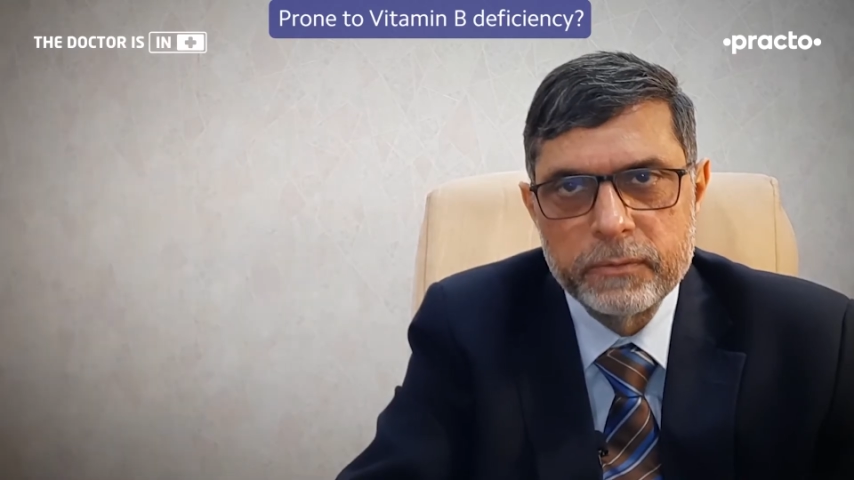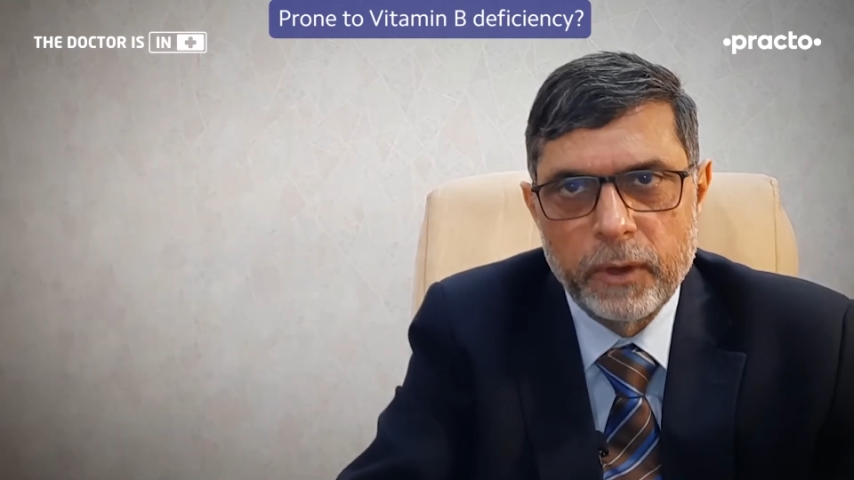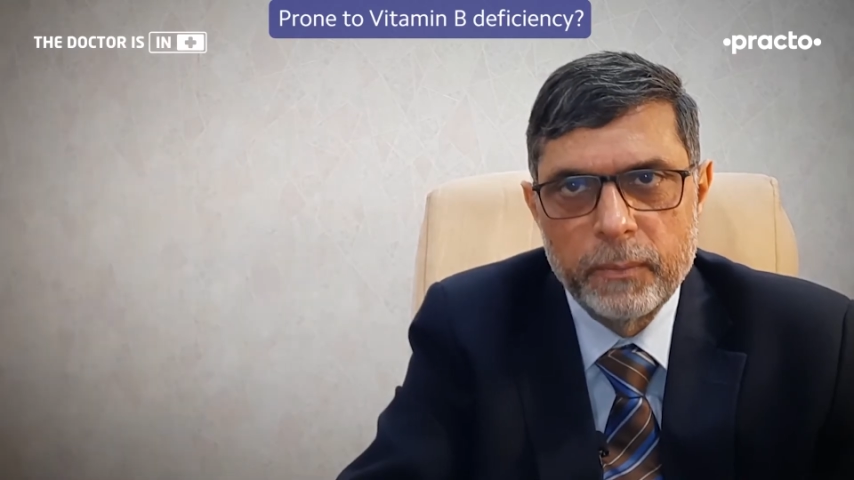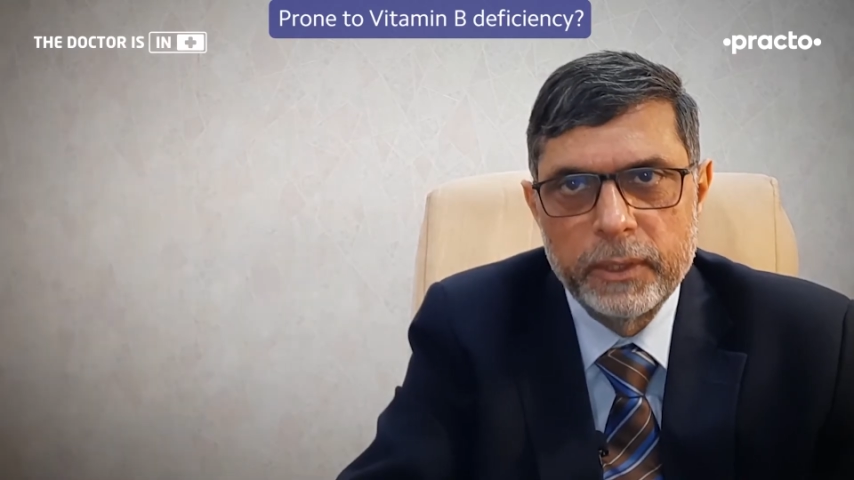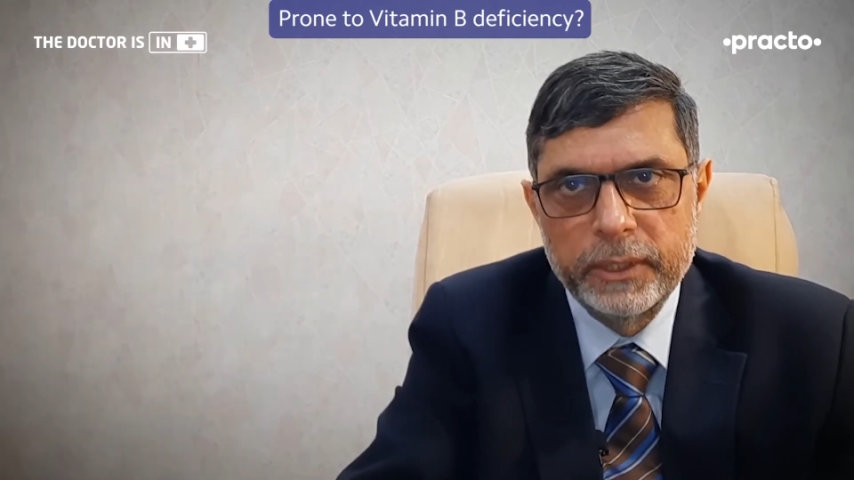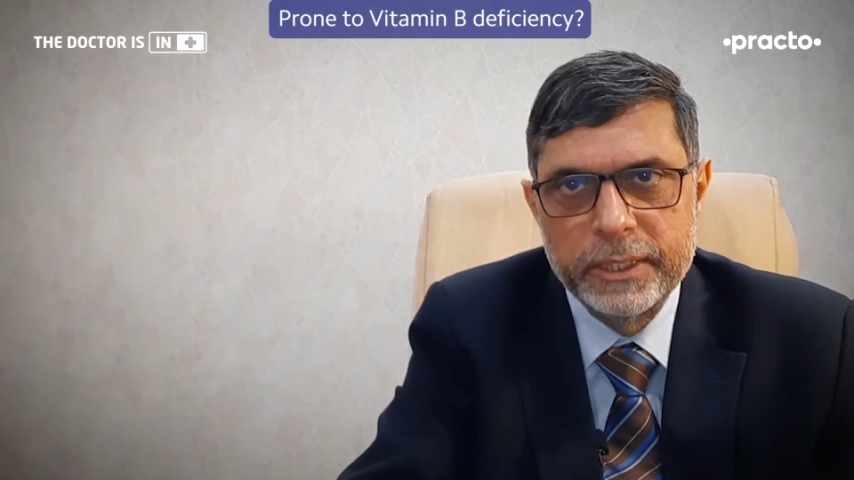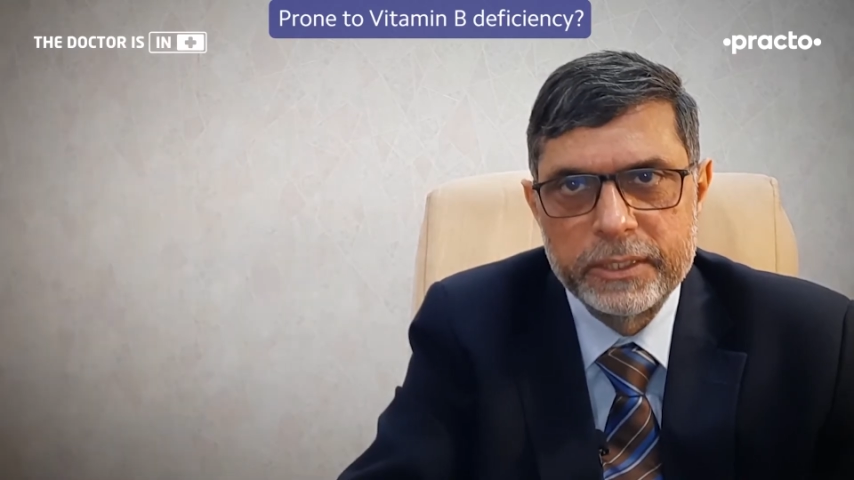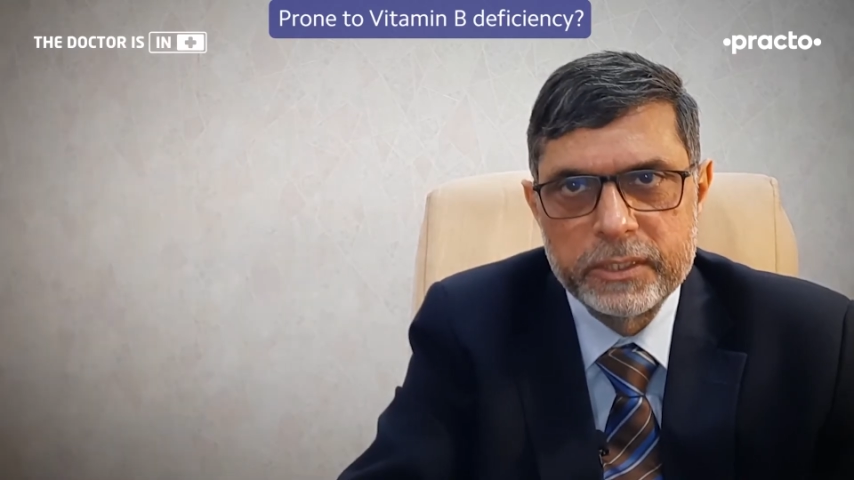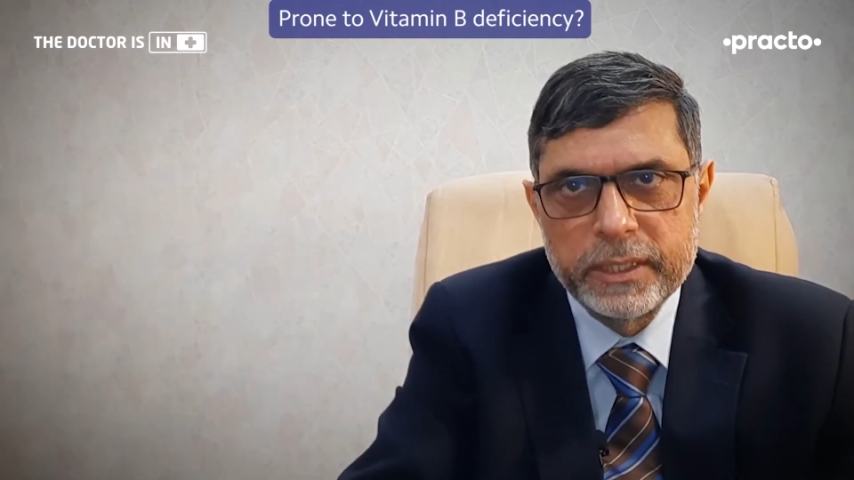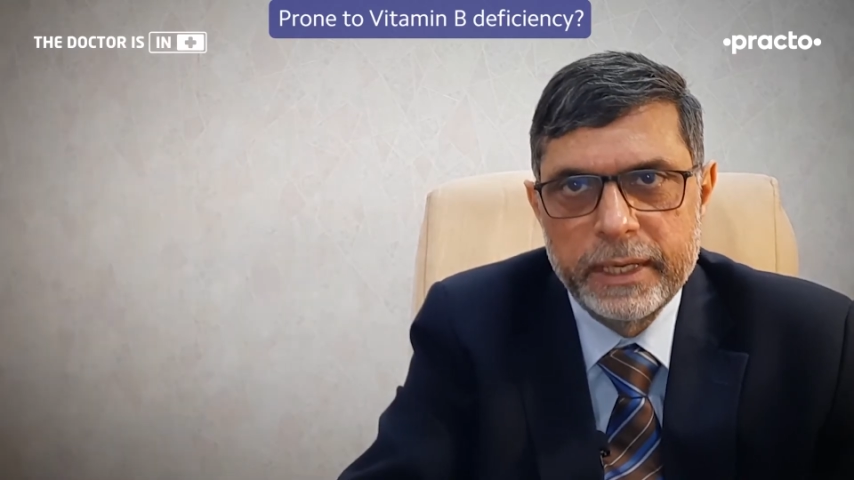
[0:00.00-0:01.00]
from the
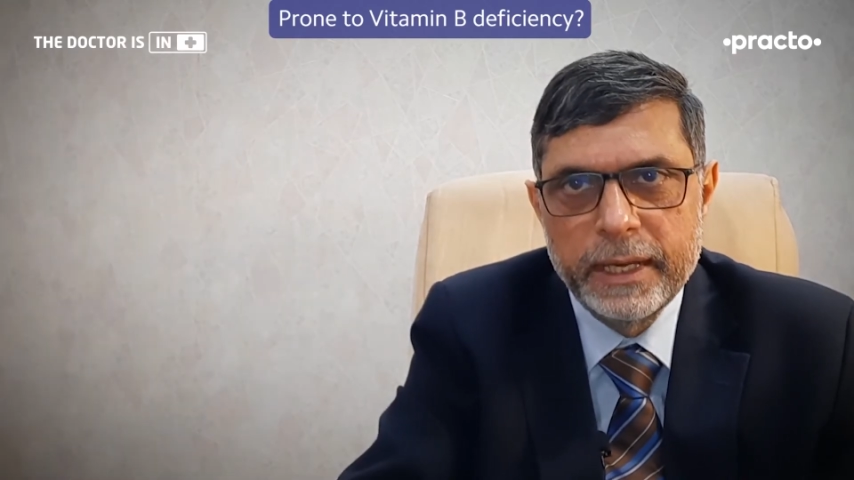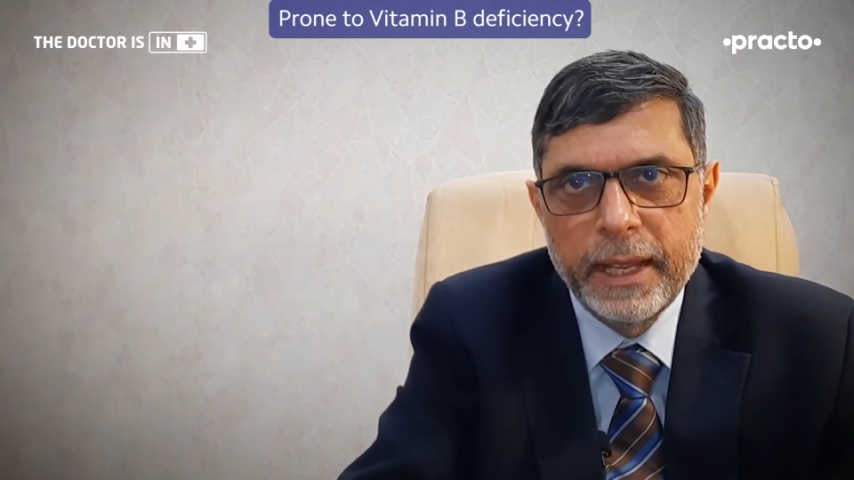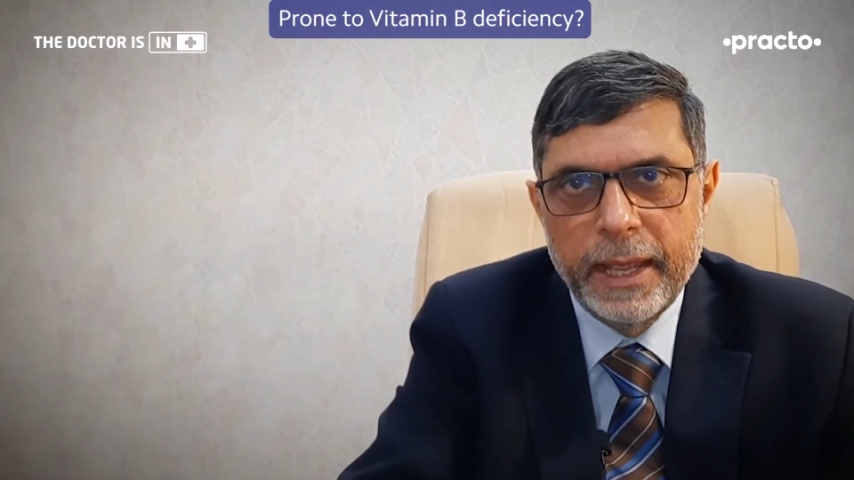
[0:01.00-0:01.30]
intestine